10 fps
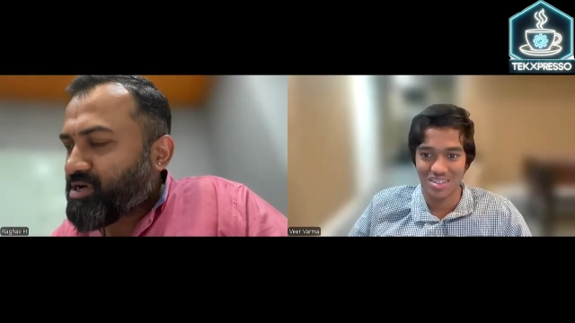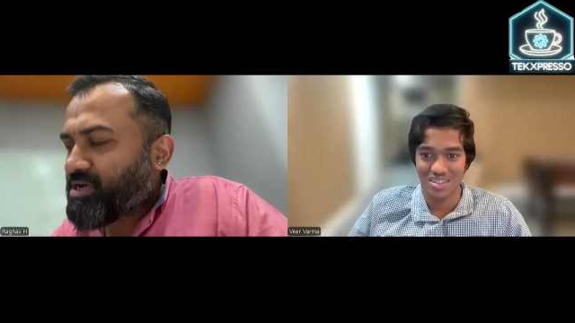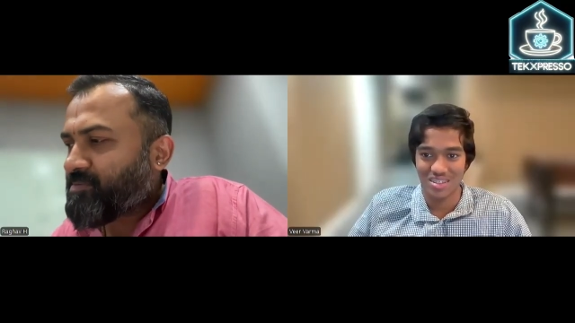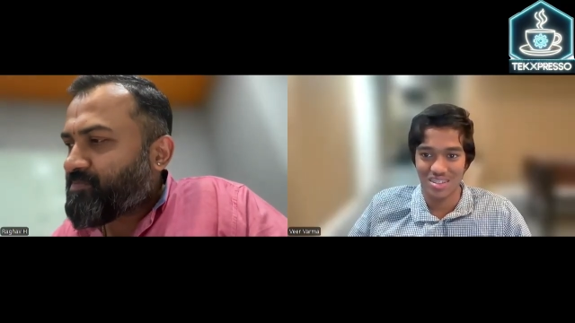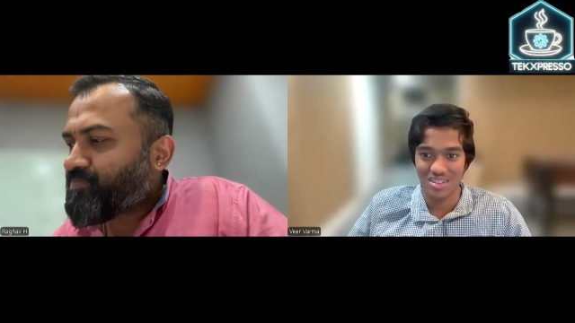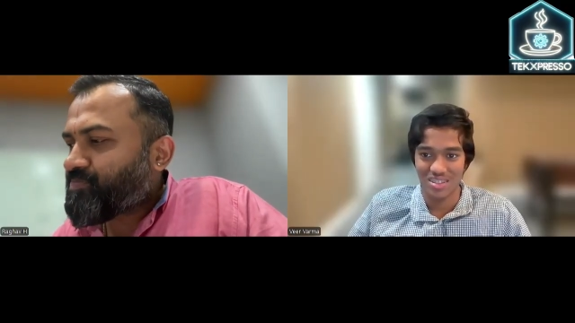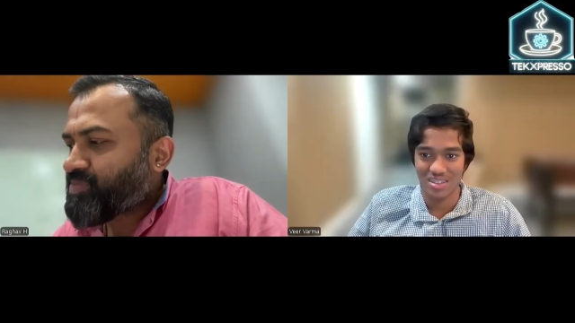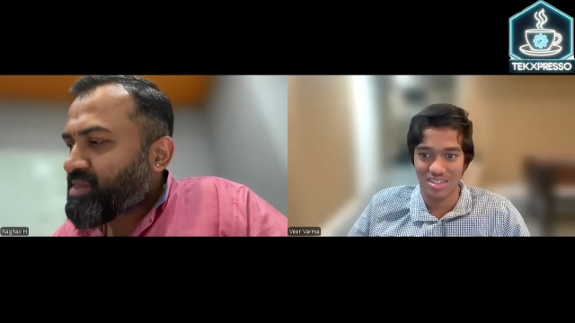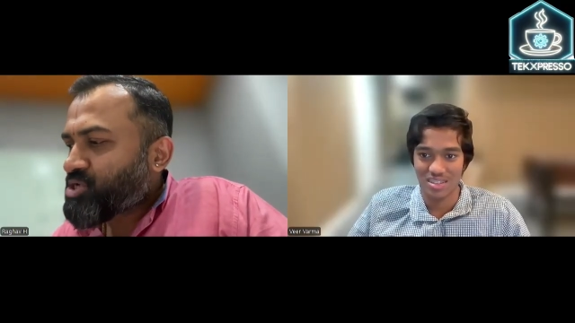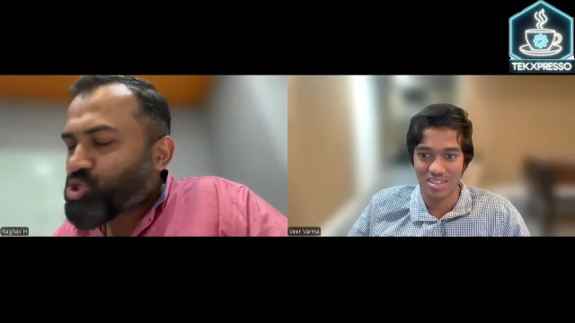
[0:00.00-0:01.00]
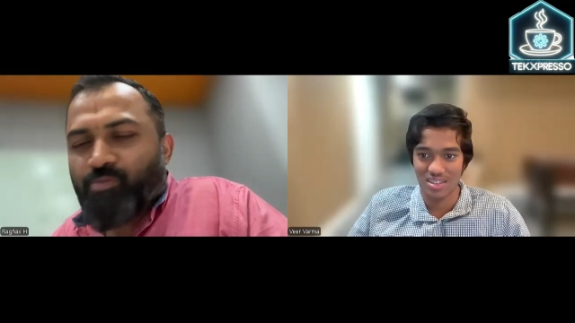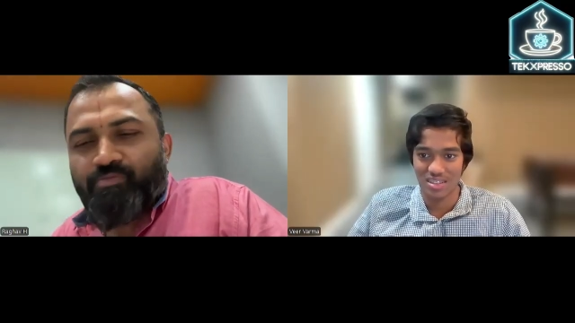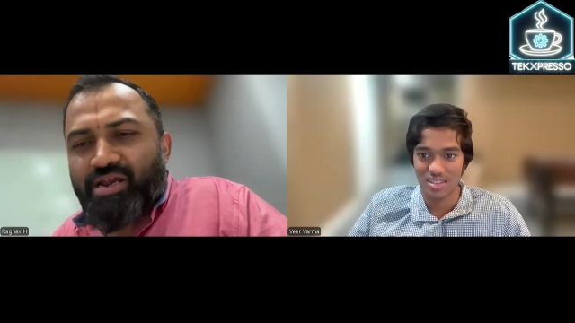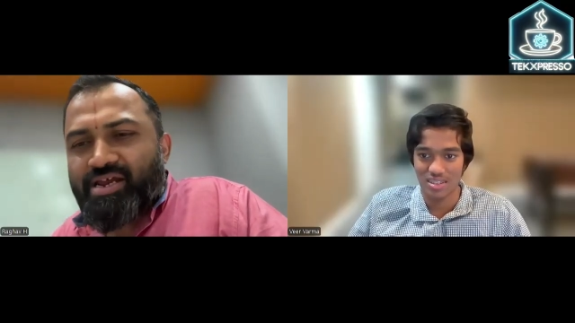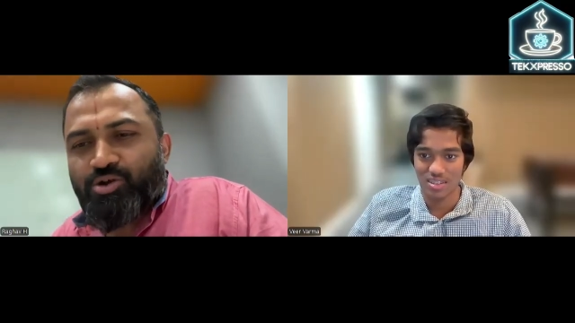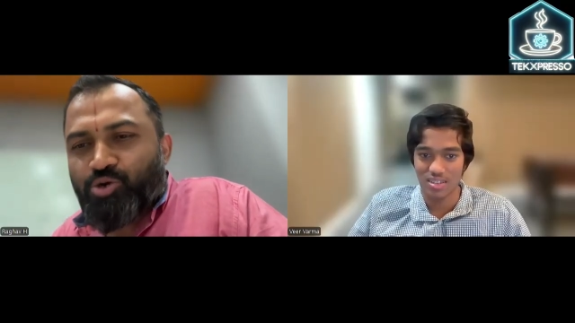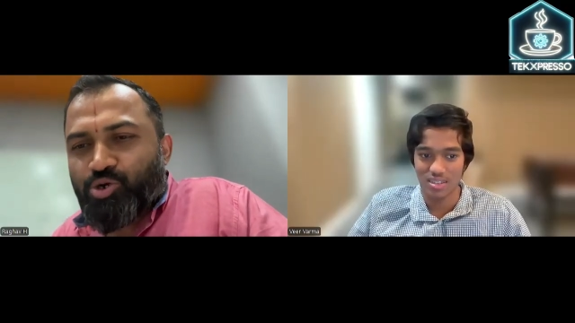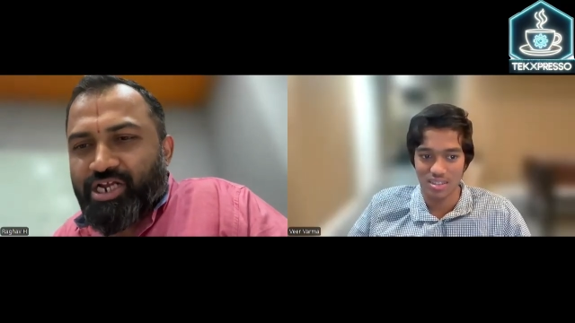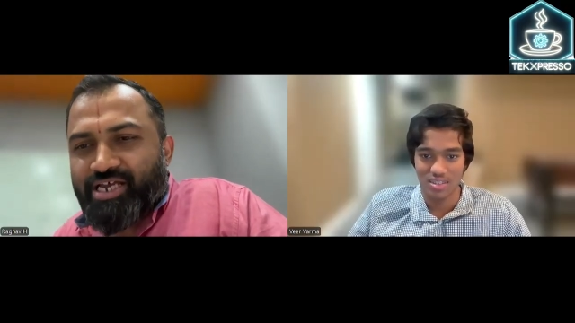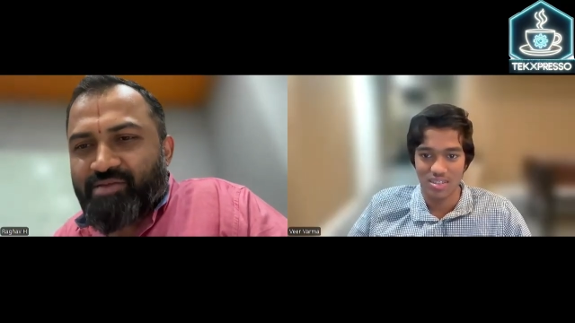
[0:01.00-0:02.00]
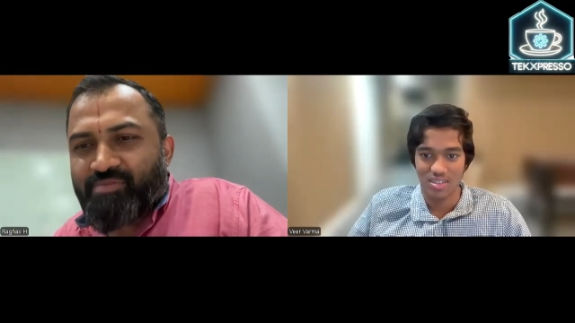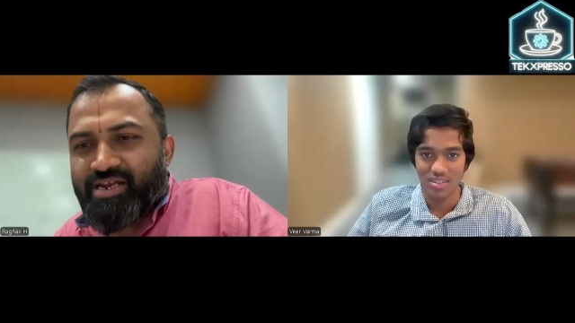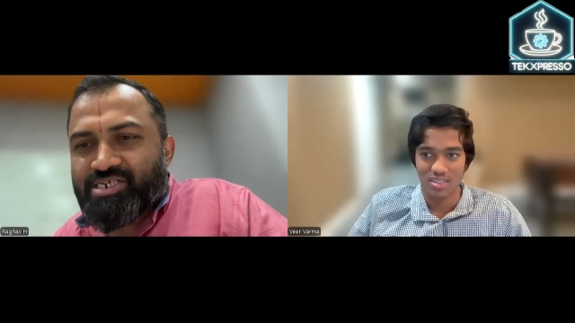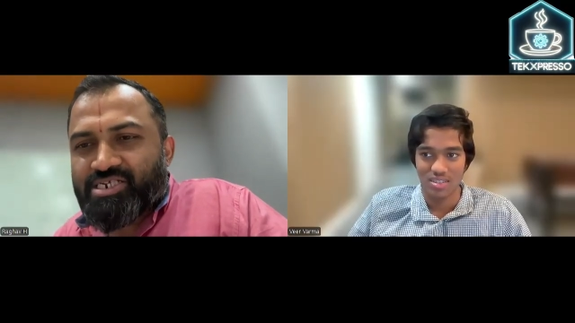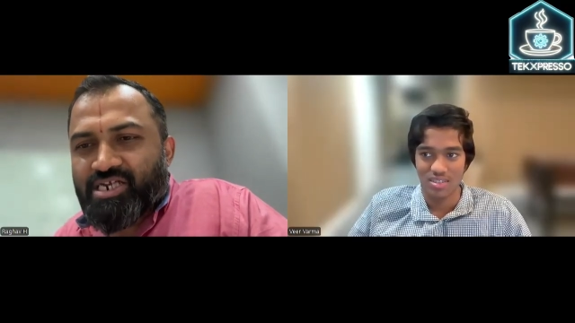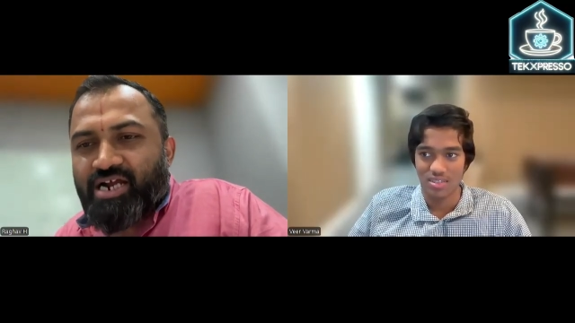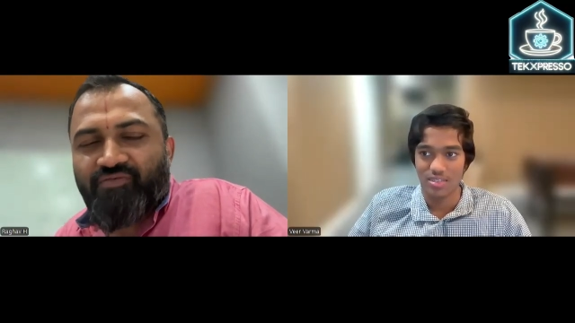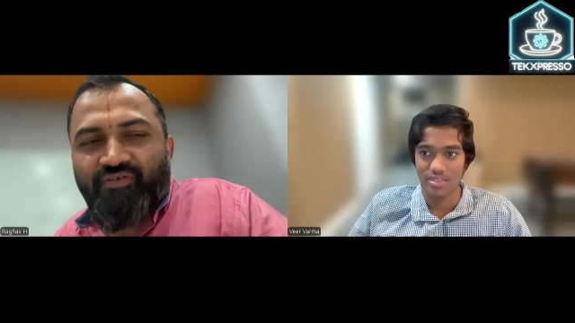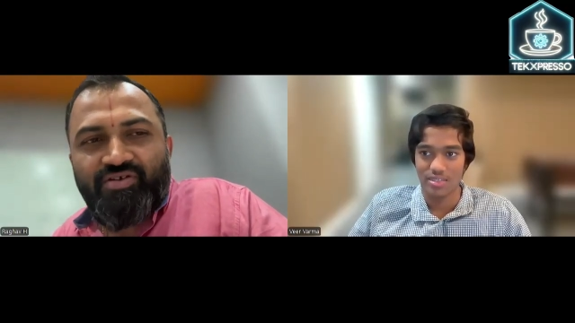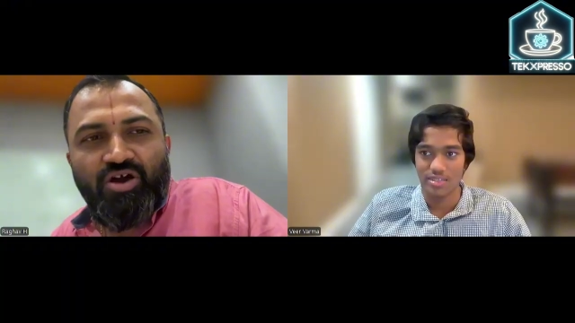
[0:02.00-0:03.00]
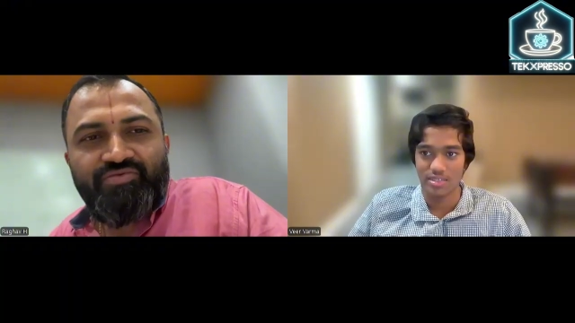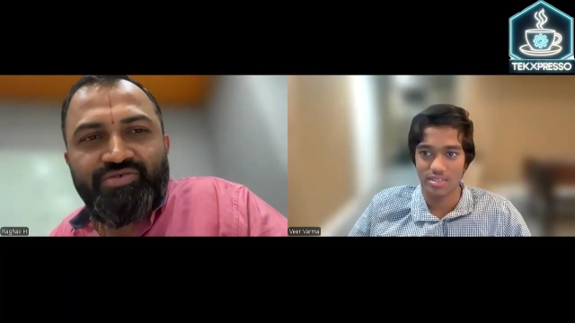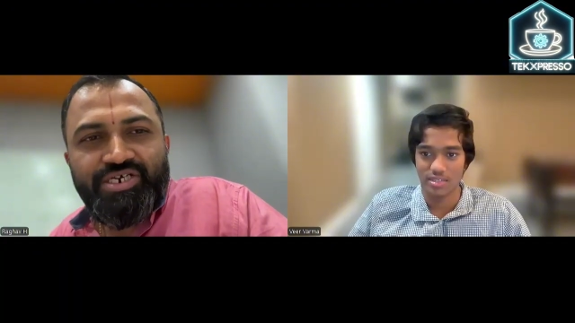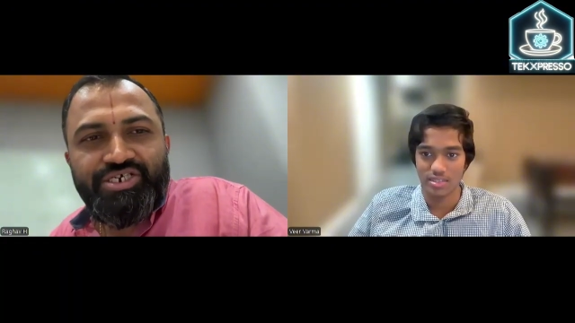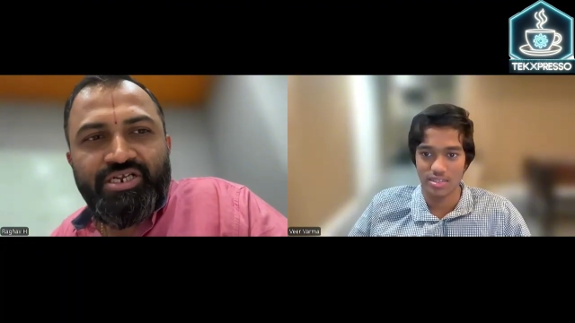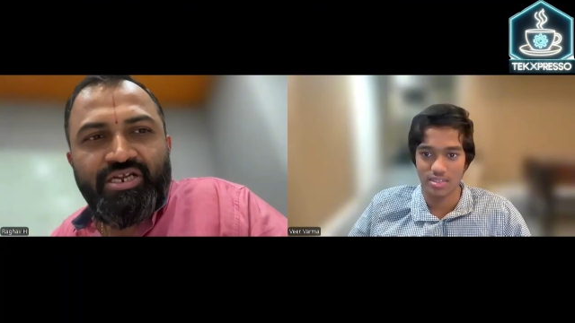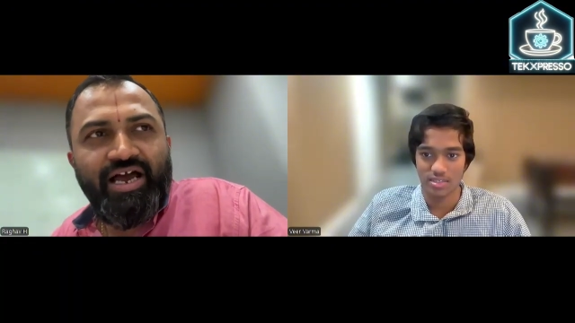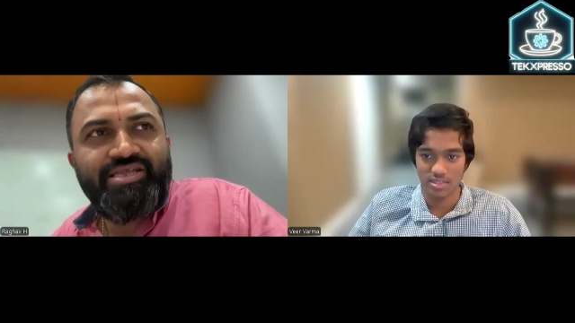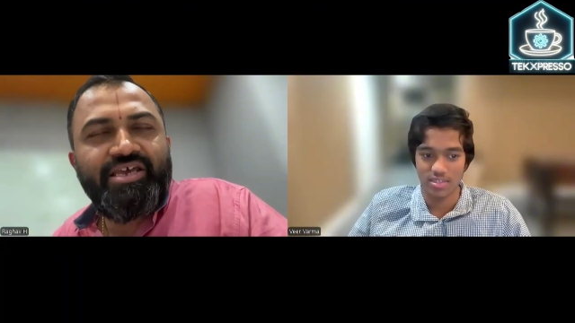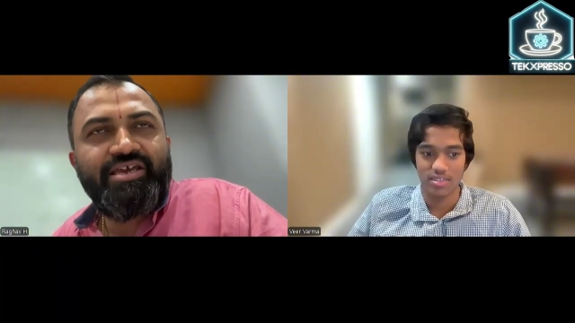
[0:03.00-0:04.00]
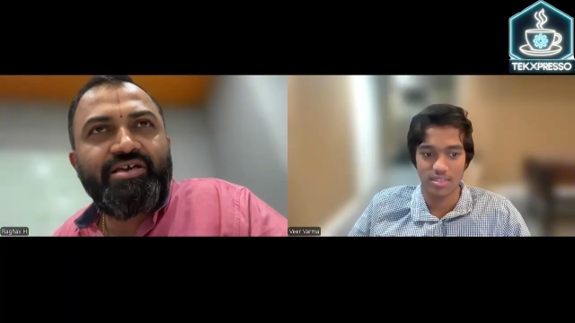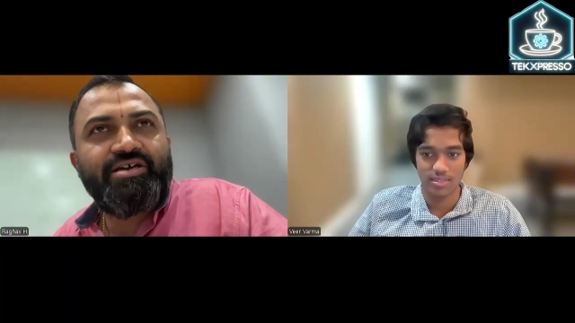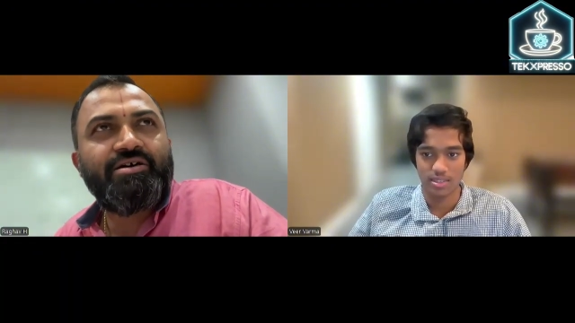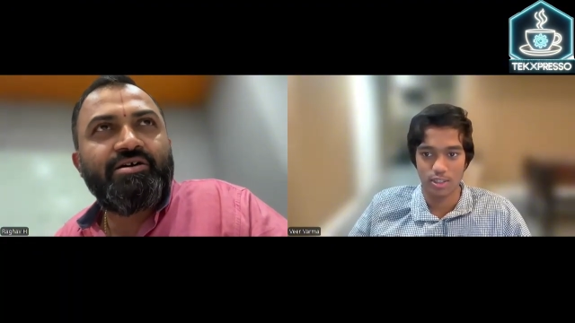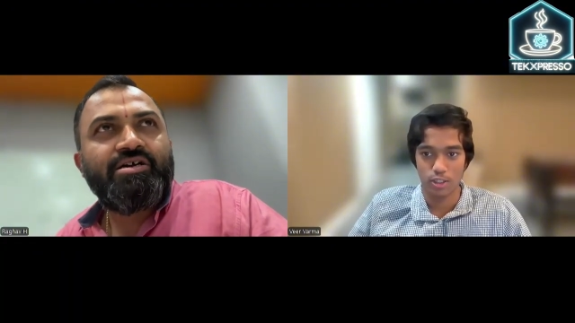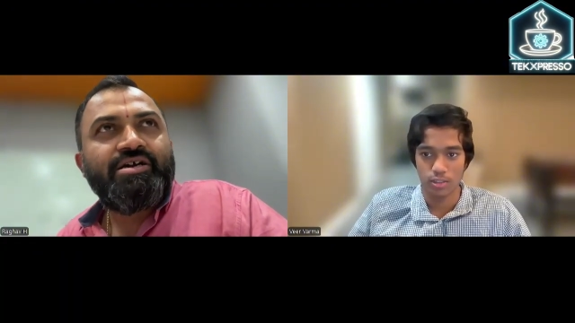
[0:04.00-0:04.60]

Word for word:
Speaker 1: Um, so, brilliant question. I think brilliant start of our conversation. I think uh,